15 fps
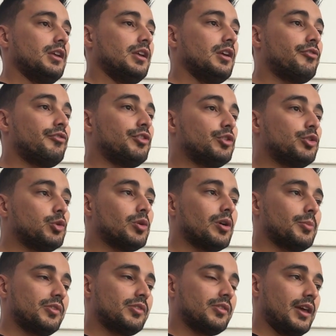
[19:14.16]
If you do a
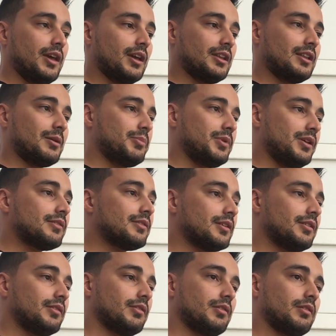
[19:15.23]
mistake in a
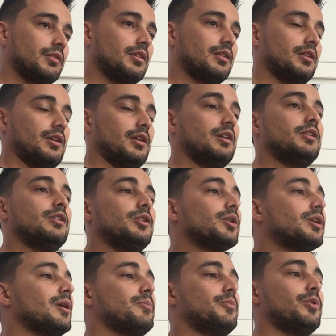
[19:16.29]
business, you
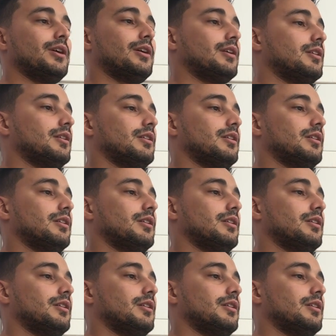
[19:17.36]
can break.